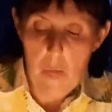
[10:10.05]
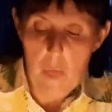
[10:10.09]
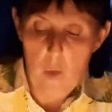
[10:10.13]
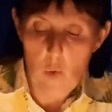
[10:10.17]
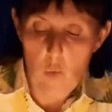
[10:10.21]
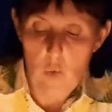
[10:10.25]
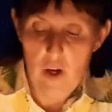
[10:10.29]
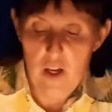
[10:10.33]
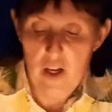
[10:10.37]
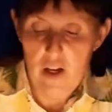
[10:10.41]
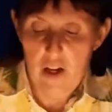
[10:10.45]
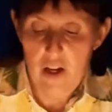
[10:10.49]

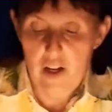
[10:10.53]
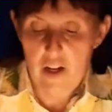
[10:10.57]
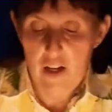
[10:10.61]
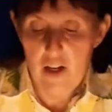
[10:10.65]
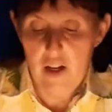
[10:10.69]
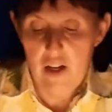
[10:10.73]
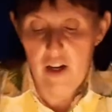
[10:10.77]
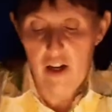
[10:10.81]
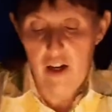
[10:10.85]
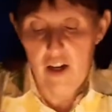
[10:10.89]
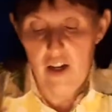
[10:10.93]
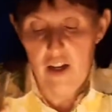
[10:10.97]
When
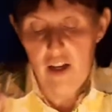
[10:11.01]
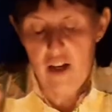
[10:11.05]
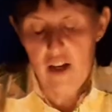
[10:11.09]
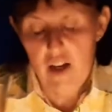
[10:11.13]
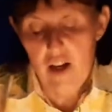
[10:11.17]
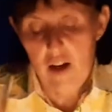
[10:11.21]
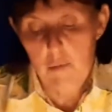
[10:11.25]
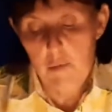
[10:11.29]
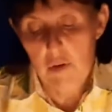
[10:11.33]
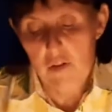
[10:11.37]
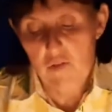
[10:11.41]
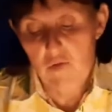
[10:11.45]
I
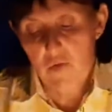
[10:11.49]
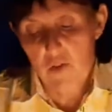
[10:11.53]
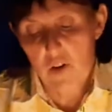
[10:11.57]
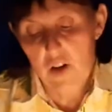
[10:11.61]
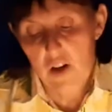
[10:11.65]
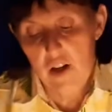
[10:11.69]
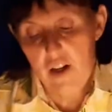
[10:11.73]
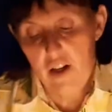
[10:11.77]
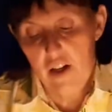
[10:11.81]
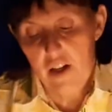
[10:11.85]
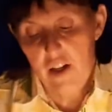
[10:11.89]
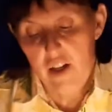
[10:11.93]
am
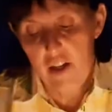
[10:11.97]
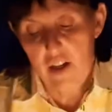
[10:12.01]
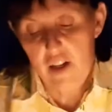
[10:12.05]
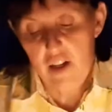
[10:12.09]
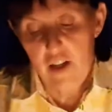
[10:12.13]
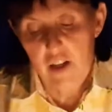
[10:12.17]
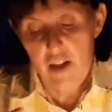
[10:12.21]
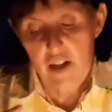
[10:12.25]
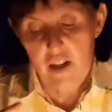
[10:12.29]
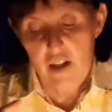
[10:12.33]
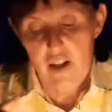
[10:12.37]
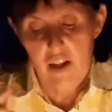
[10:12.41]

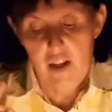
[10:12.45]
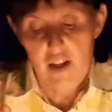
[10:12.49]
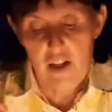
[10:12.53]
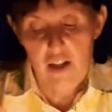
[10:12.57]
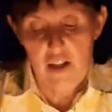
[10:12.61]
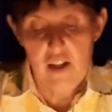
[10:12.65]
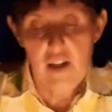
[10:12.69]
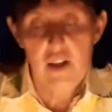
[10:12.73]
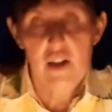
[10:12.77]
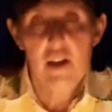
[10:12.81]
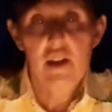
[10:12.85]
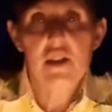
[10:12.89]

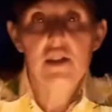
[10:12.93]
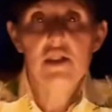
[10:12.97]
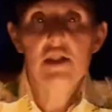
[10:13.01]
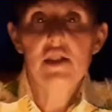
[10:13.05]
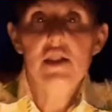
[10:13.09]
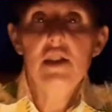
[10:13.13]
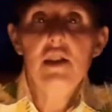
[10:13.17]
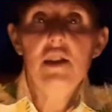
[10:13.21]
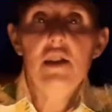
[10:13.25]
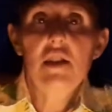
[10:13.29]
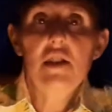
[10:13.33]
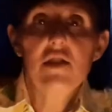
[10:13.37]
afraid,
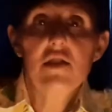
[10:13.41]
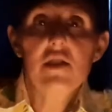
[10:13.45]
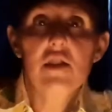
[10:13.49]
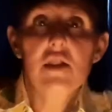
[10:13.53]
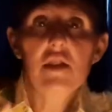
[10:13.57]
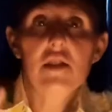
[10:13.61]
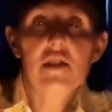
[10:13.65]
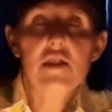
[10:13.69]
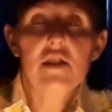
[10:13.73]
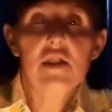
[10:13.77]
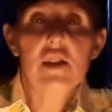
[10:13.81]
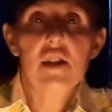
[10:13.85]

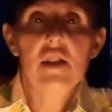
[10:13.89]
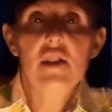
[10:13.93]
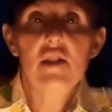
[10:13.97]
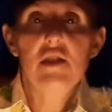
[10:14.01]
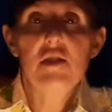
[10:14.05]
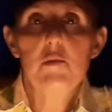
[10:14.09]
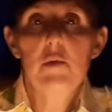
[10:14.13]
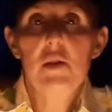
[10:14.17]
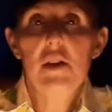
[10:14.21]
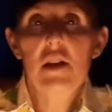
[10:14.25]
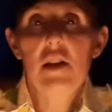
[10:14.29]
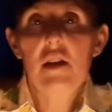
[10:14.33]
Jesus
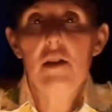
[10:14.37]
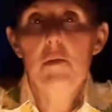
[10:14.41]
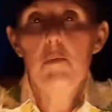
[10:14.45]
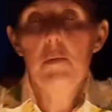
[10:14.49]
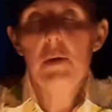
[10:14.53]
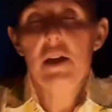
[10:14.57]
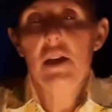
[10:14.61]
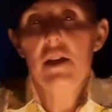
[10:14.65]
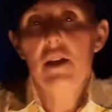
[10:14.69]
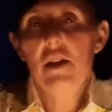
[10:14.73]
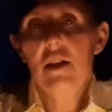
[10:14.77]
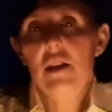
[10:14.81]
gives me
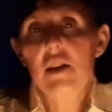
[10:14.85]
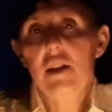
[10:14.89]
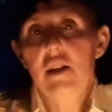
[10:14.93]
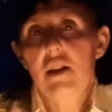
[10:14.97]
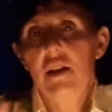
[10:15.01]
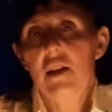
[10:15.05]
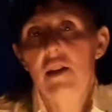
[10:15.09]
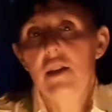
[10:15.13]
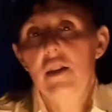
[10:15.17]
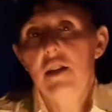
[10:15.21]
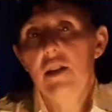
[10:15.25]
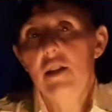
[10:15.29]

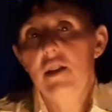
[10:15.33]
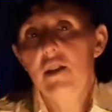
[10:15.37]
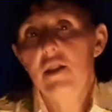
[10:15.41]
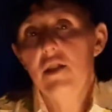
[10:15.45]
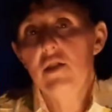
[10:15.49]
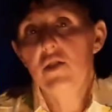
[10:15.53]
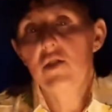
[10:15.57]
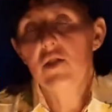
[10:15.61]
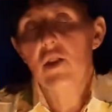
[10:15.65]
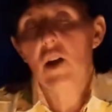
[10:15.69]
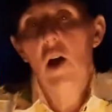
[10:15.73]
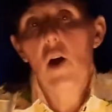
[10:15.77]

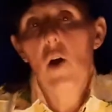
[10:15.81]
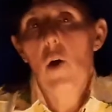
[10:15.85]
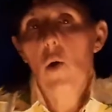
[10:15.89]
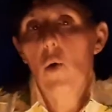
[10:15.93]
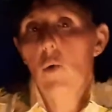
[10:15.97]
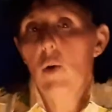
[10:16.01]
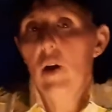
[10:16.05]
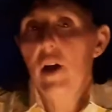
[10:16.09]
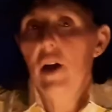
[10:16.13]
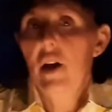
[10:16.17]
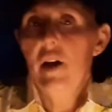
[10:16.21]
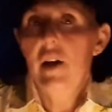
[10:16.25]
peace.
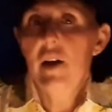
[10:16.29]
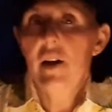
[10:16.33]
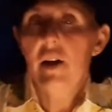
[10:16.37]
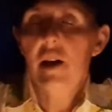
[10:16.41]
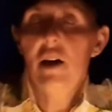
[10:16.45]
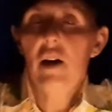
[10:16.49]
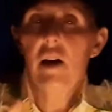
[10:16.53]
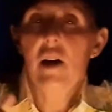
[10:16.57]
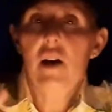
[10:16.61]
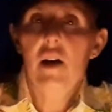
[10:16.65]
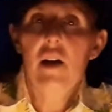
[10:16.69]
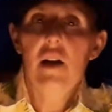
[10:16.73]
When
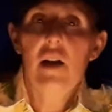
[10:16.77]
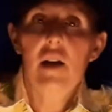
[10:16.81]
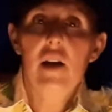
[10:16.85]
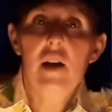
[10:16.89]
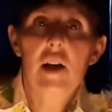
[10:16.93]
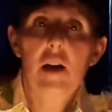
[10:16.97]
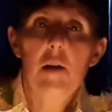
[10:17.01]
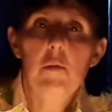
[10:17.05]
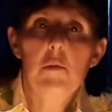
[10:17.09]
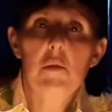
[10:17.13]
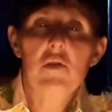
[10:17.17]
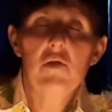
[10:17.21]
I
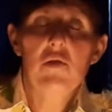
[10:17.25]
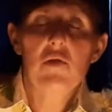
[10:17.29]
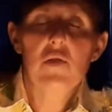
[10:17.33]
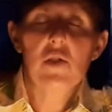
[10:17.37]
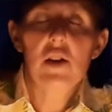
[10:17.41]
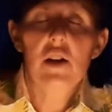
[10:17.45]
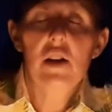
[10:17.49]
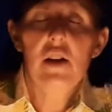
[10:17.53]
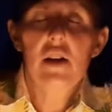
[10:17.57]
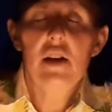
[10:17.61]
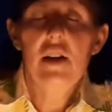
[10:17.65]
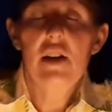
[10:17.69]
am
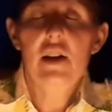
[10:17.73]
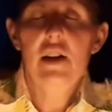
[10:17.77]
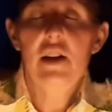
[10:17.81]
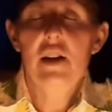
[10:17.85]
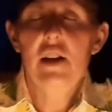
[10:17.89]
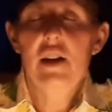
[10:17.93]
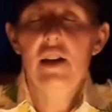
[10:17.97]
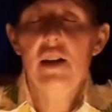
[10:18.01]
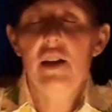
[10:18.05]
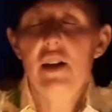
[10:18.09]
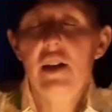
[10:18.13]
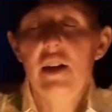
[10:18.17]

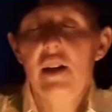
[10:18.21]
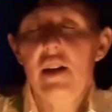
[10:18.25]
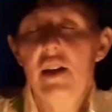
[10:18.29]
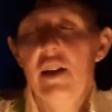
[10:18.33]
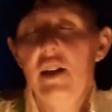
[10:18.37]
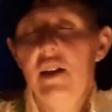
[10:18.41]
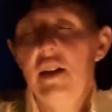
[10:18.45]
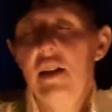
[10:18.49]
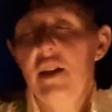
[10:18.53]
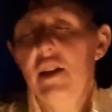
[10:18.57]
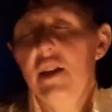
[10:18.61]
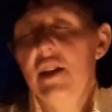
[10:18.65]

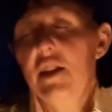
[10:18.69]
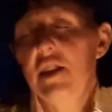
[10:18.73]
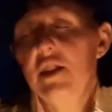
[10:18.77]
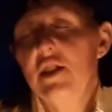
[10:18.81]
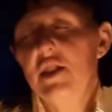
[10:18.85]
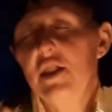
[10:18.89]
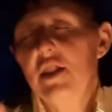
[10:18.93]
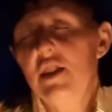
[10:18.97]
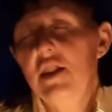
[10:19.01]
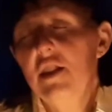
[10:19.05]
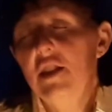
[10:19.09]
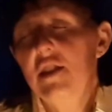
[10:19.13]
afraid,
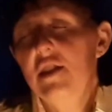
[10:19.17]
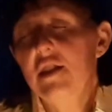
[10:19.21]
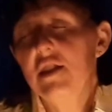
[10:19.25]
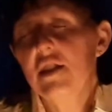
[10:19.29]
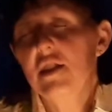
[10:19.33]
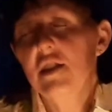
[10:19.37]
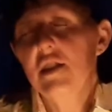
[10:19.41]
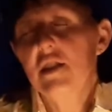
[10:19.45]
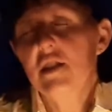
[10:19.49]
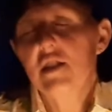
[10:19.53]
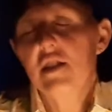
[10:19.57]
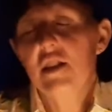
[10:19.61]

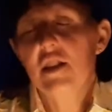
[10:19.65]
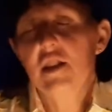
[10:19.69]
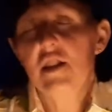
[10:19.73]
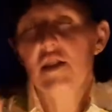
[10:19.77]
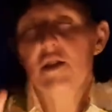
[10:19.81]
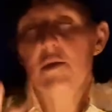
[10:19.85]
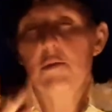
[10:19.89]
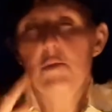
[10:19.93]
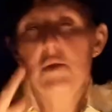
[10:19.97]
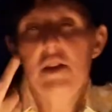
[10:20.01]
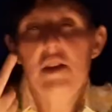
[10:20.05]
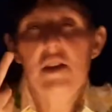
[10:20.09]
Jesus
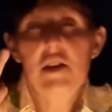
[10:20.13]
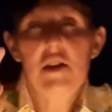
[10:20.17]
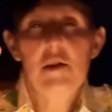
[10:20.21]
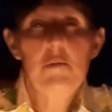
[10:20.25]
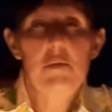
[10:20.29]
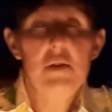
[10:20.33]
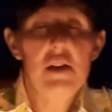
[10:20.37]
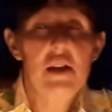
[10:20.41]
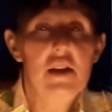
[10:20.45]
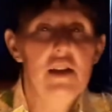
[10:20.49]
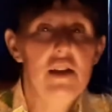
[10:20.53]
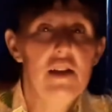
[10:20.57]
gives me
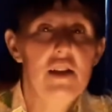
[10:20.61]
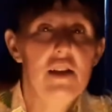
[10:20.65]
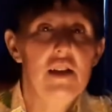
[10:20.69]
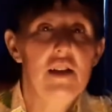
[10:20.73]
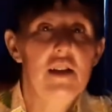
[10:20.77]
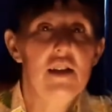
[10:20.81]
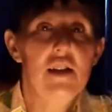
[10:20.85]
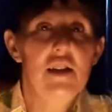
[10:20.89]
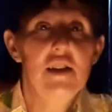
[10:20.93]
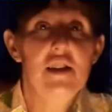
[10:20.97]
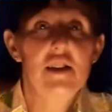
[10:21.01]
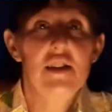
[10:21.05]

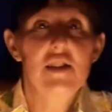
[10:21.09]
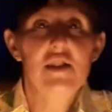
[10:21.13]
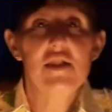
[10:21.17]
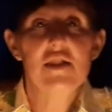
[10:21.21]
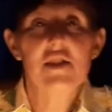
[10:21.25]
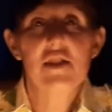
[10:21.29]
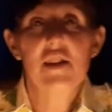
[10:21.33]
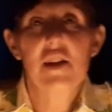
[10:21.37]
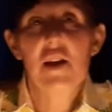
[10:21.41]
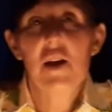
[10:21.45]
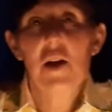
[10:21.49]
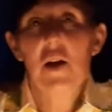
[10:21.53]
peace.
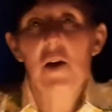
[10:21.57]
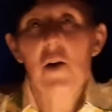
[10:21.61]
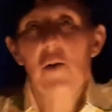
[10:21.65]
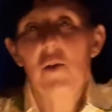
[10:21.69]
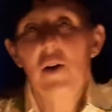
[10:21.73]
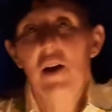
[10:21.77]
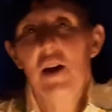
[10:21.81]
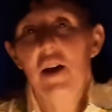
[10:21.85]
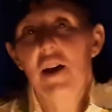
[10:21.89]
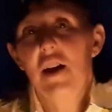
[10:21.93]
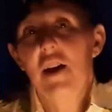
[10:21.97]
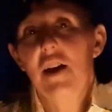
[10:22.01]

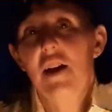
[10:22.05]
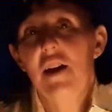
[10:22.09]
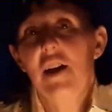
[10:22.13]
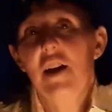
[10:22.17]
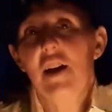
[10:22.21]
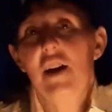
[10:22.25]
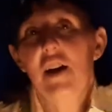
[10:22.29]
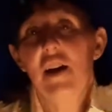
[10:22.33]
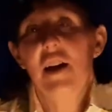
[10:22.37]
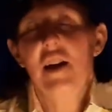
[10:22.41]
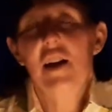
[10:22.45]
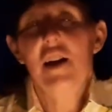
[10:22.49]
When
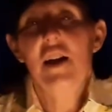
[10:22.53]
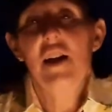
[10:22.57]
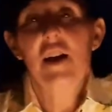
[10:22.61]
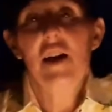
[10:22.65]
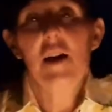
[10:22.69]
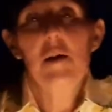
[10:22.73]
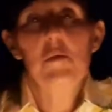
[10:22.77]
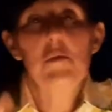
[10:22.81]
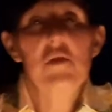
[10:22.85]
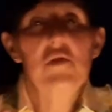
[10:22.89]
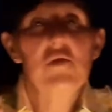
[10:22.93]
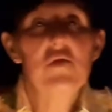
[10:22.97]
I
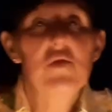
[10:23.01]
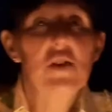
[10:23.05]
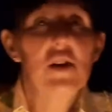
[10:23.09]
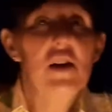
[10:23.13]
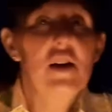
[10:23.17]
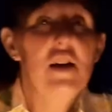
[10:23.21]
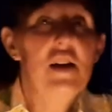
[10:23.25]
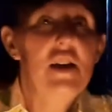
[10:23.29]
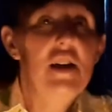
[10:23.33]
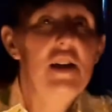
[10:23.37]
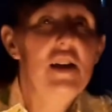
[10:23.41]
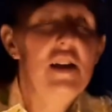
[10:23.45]
am
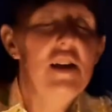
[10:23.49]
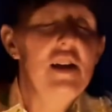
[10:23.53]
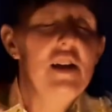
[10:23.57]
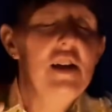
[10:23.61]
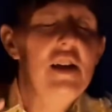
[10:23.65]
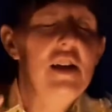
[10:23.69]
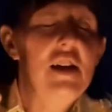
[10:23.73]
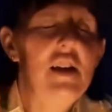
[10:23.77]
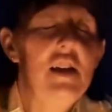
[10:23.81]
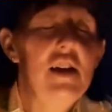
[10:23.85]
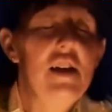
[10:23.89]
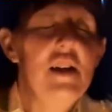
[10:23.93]

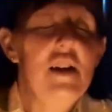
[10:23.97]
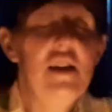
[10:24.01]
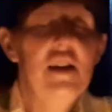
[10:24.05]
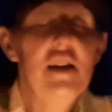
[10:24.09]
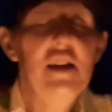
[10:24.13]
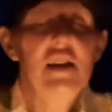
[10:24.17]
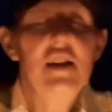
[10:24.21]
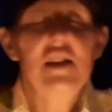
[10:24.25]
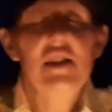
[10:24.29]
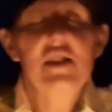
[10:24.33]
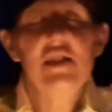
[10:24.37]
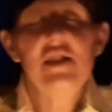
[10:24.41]
afraid,
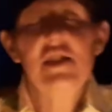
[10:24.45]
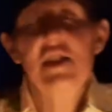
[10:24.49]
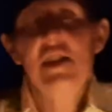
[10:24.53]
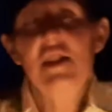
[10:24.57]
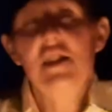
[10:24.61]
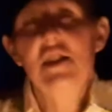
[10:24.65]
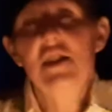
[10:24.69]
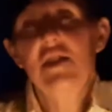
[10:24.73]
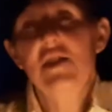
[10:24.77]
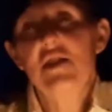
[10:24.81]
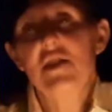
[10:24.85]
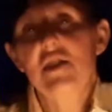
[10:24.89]

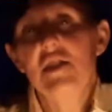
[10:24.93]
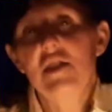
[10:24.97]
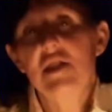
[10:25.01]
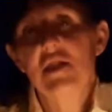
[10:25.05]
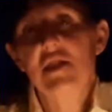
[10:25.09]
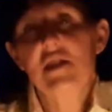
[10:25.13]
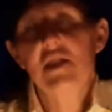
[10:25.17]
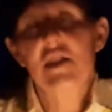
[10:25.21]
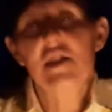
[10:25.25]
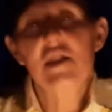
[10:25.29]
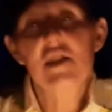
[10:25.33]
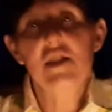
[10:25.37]

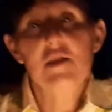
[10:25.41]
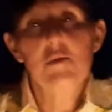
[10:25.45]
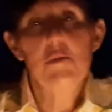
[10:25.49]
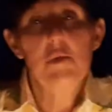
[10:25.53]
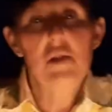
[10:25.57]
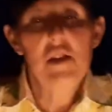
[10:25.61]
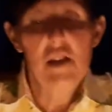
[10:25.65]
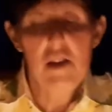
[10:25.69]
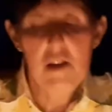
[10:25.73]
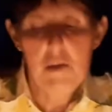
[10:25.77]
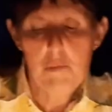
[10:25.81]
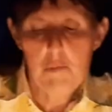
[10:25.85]
Jesus gives
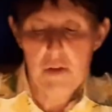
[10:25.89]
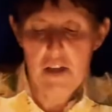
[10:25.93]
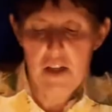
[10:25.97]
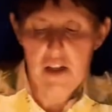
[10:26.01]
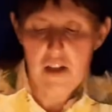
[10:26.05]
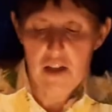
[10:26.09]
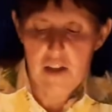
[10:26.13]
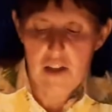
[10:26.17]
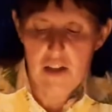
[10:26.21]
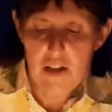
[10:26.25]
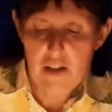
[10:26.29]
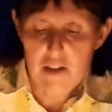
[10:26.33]
me
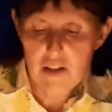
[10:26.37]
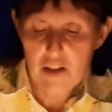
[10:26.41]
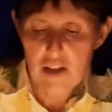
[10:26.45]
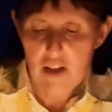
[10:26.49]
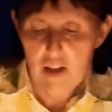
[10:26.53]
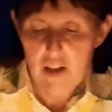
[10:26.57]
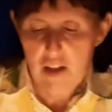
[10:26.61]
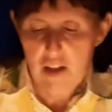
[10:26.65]
peace,